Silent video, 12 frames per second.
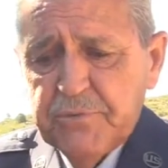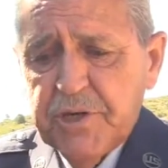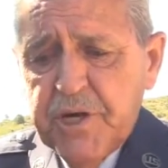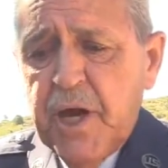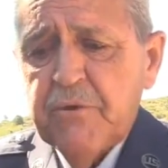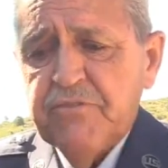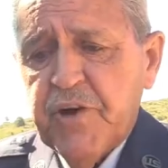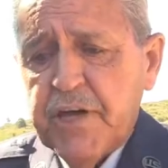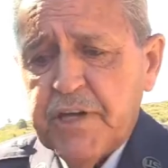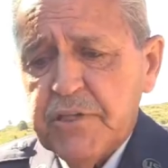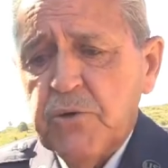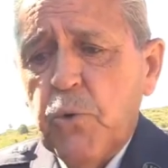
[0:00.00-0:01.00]
we're not
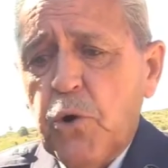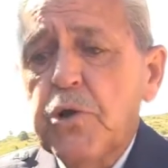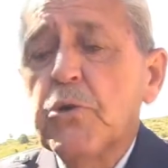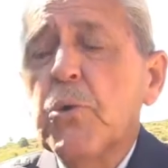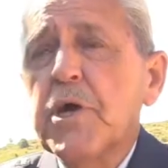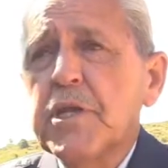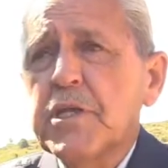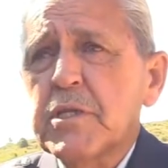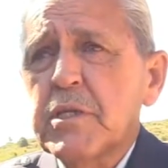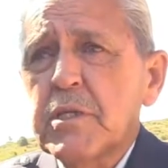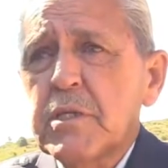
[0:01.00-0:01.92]
fighting the war to win it,